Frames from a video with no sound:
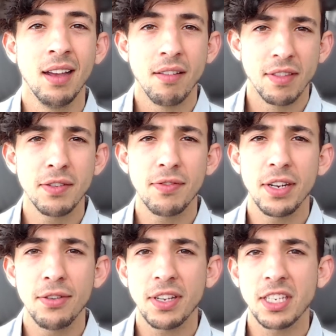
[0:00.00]
This
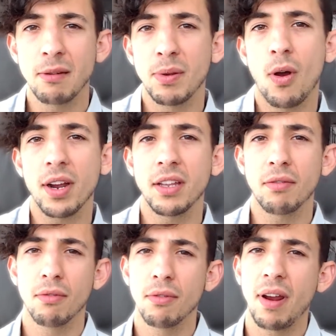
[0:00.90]
video is going to be walking
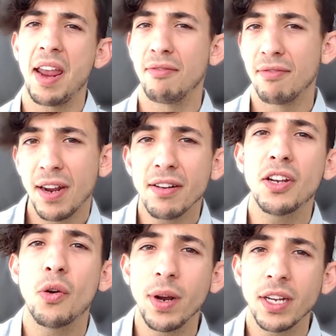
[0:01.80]
through a very
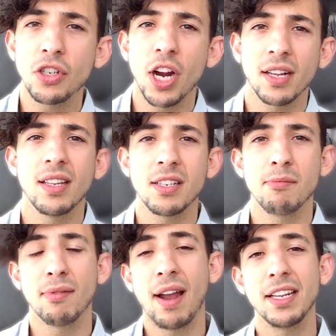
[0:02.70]
quick checklist and
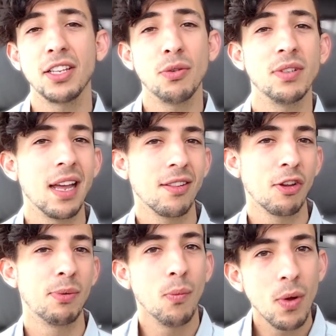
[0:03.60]
providing you a
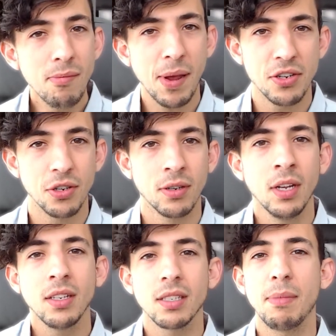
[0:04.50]
downloadable one-pager
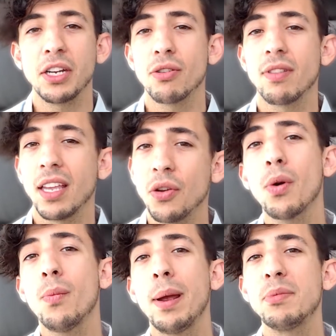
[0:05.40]
to make sure that
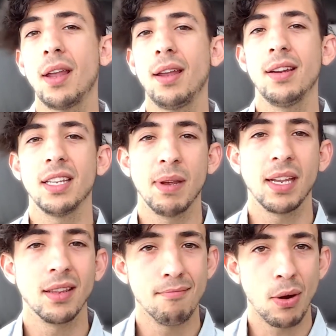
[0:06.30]
your website is
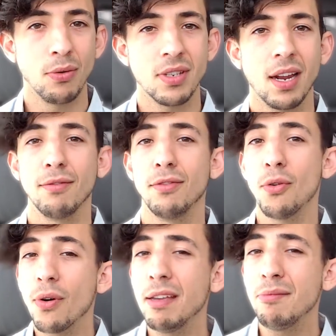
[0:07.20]
making the most out of
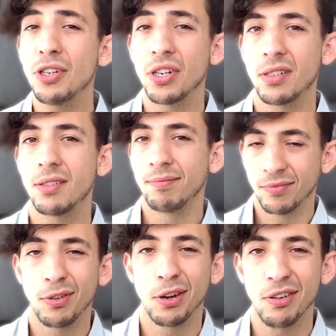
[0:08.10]
your images
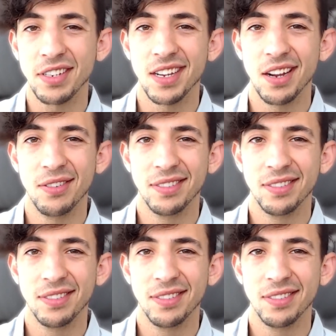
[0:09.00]
for your SEO.